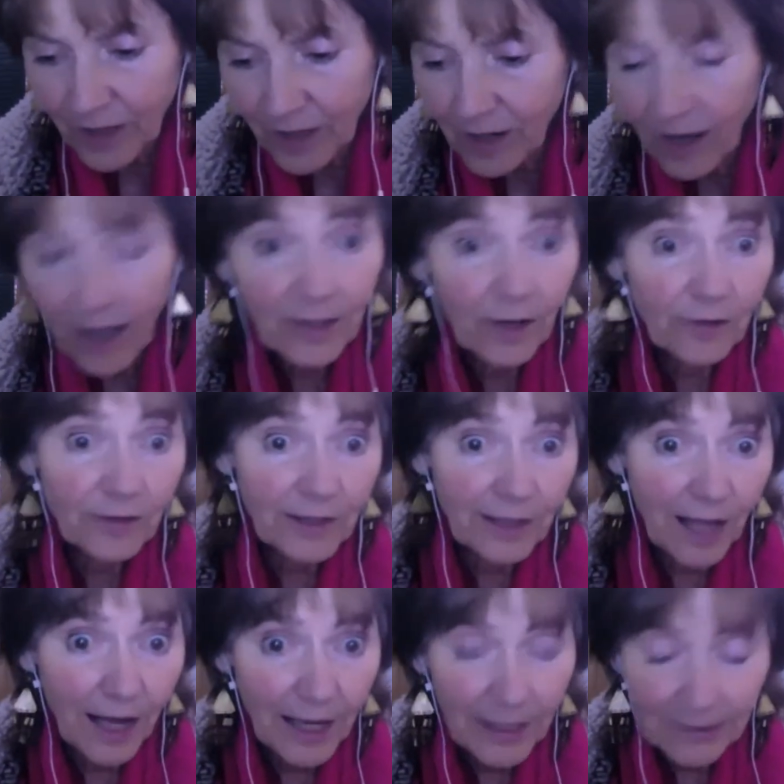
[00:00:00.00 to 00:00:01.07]
I know the
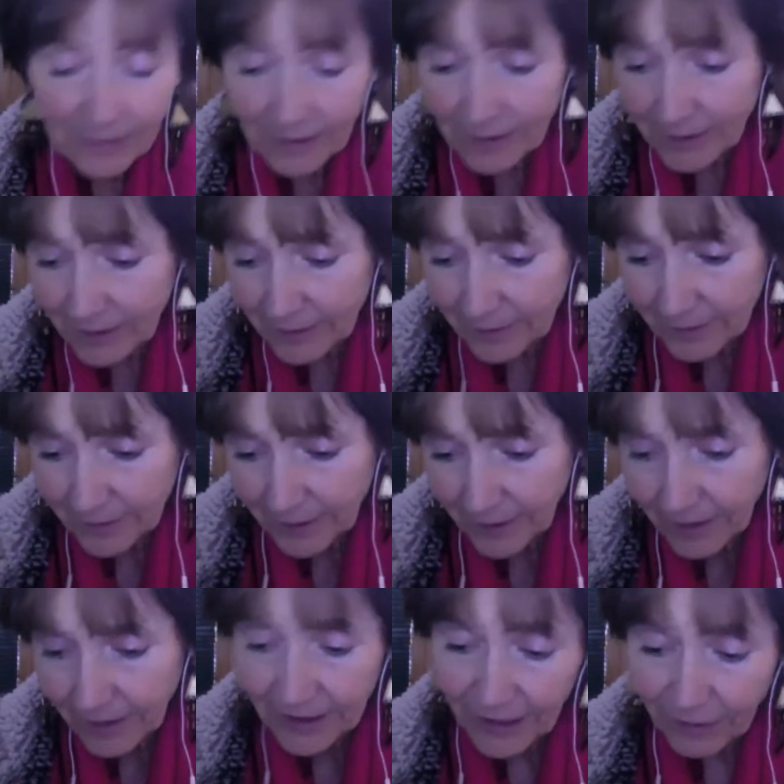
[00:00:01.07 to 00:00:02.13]
lines.
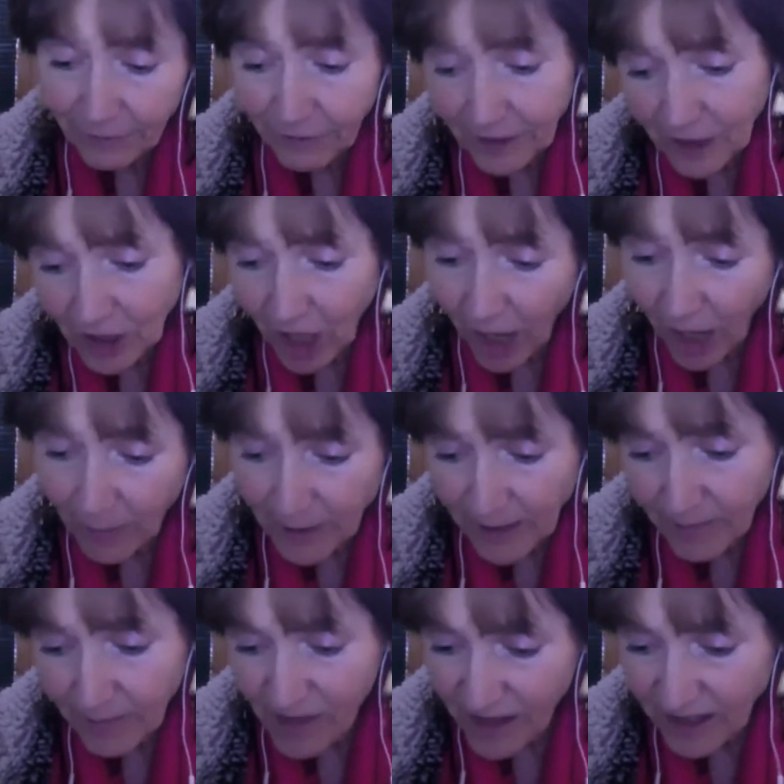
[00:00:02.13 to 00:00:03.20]
Give it time,
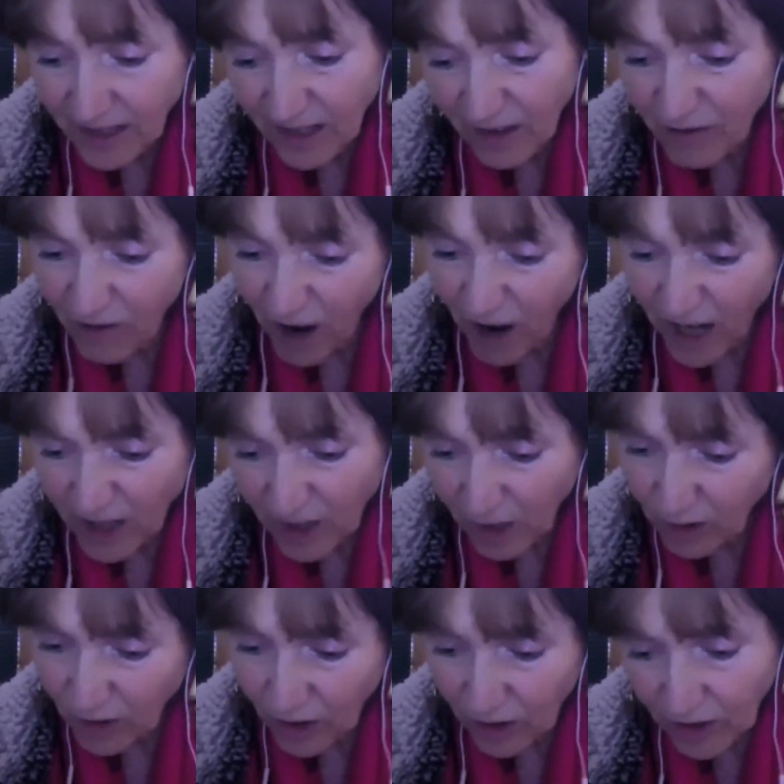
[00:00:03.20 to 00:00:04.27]
some things are fine.
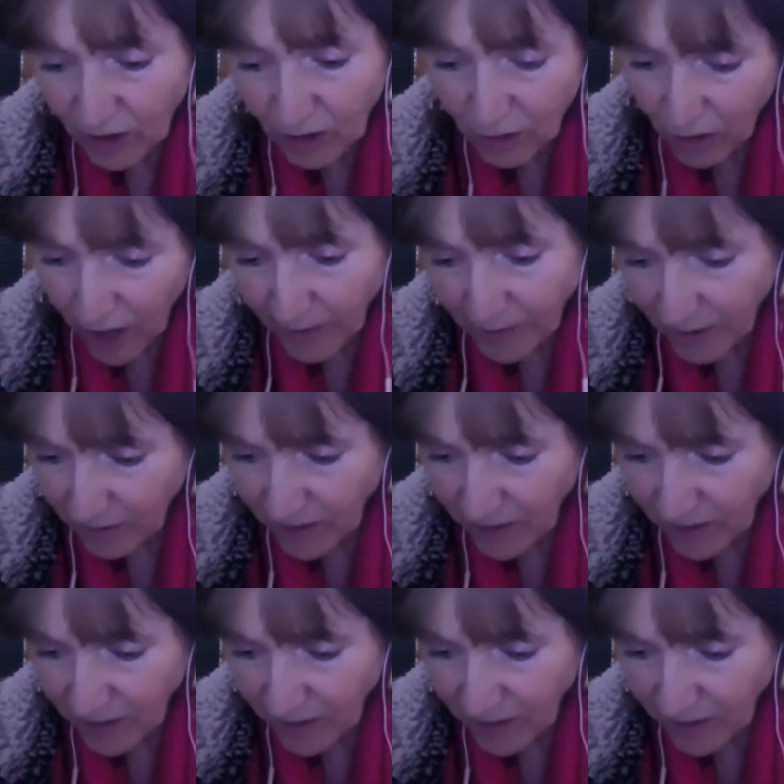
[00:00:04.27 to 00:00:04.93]
Don't turn to crime, don't